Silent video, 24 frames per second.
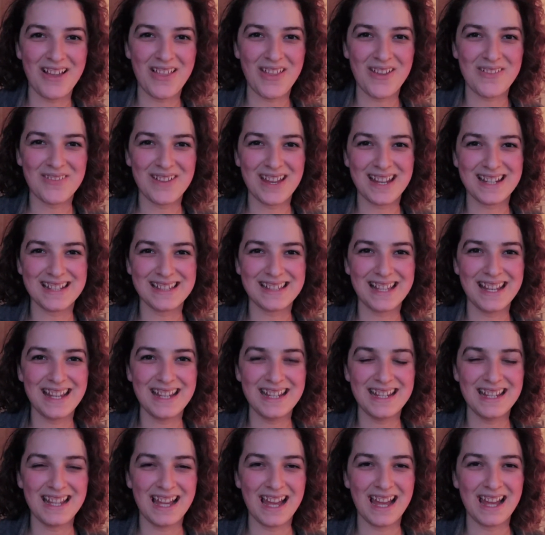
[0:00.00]
I've got to
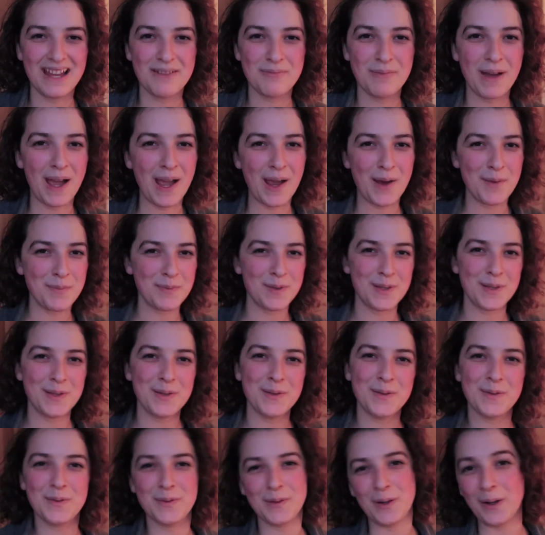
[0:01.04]
say. I hope that
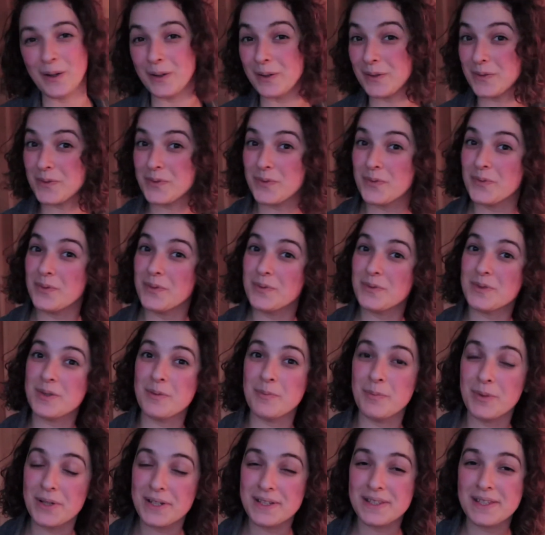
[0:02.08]
you heard of
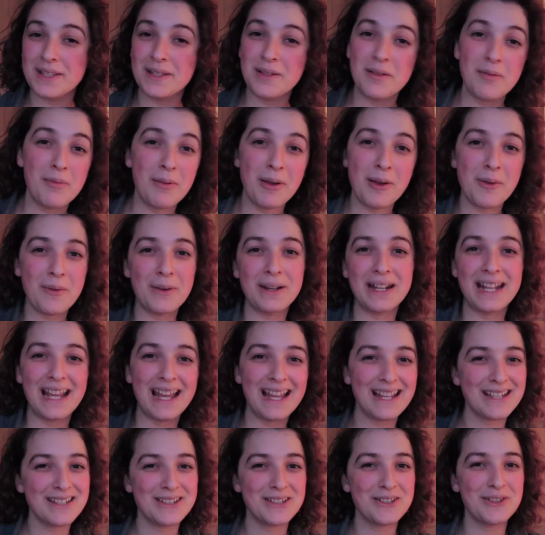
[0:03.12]
some books that you might want to
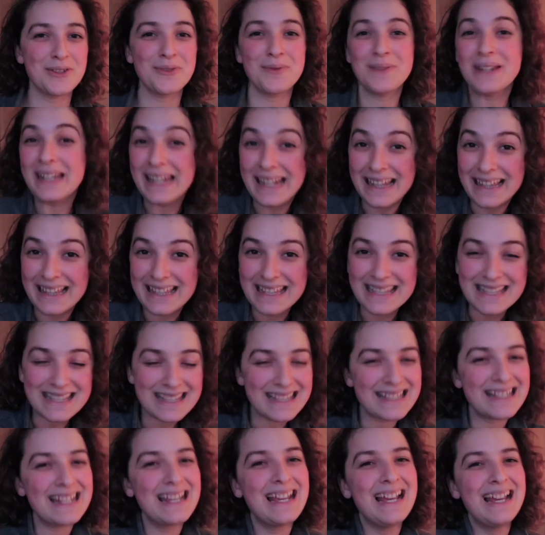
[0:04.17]
add to your reading
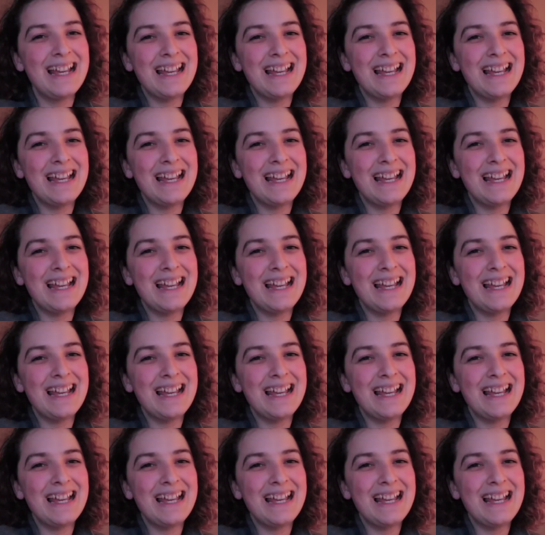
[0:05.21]
list.